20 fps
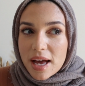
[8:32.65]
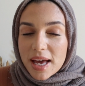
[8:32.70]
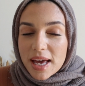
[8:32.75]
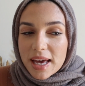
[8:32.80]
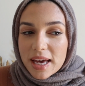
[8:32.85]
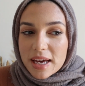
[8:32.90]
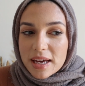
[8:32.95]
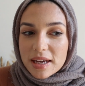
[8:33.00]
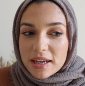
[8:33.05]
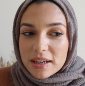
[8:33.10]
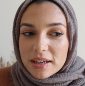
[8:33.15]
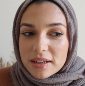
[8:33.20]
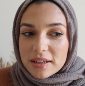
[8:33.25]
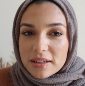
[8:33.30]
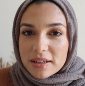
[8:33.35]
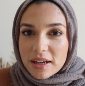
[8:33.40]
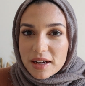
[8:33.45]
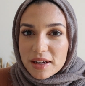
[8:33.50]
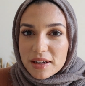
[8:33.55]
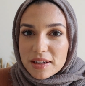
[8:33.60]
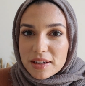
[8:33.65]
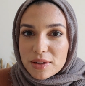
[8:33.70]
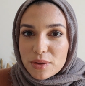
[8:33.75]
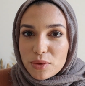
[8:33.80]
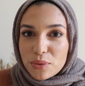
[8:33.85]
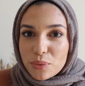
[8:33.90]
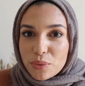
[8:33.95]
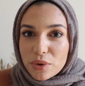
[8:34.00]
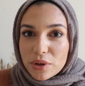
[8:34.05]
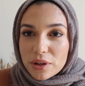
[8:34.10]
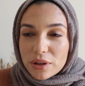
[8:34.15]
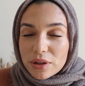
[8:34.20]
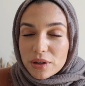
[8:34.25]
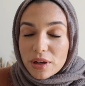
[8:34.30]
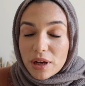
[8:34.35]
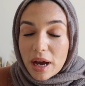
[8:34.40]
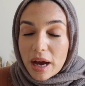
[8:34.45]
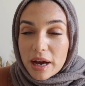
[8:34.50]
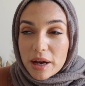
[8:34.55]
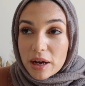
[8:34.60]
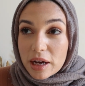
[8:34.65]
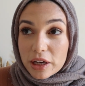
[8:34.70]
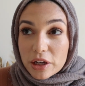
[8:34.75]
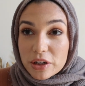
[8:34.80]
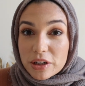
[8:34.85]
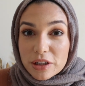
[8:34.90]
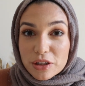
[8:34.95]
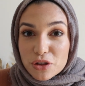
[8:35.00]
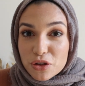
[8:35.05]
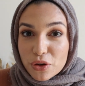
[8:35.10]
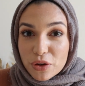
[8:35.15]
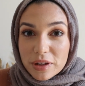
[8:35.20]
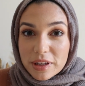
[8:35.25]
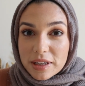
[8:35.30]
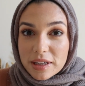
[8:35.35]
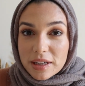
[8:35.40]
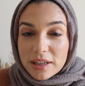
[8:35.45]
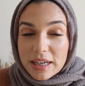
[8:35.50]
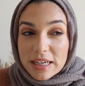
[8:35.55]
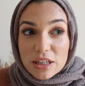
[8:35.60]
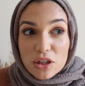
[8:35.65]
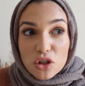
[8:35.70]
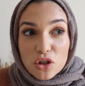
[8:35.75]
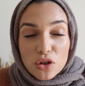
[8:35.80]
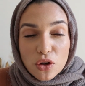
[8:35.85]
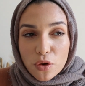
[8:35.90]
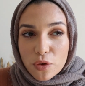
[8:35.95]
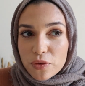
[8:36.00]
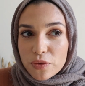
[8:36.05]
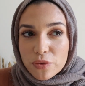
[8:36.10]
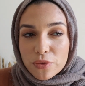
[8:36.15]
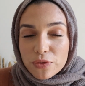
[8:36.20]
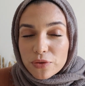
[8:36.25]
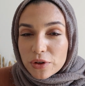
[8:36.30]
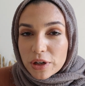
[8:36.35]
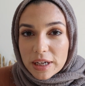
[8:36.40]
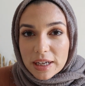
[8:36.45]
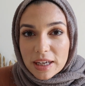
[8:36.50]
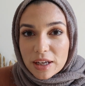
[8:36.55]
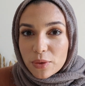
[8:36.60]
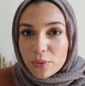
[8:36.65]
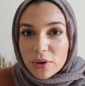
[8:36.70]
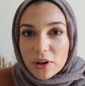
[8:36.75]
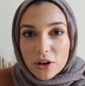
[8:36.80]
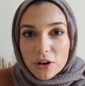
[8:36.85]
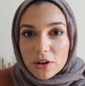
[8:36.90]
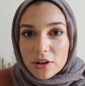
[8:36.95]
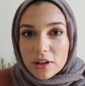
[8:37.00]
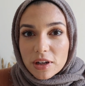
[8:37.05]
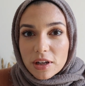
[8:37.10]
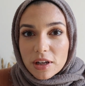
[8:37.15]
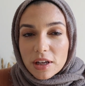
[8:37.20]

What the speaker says: And I couldn't control it. It's so freaking weird.